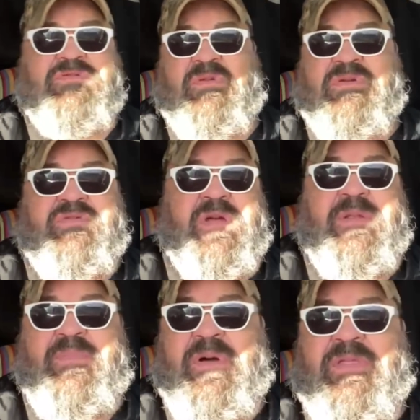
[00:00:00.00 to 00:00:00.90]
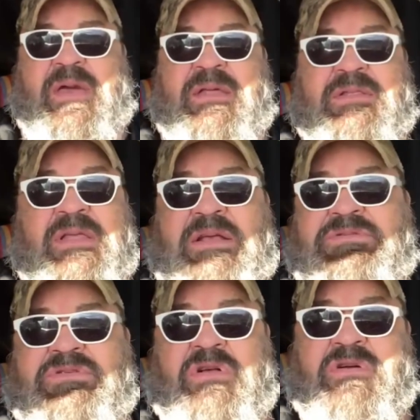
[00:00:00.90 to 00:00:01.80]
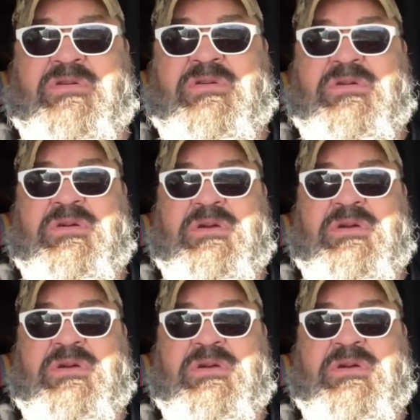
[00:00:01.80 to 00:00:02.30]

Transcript: So I try to buy that, last longer.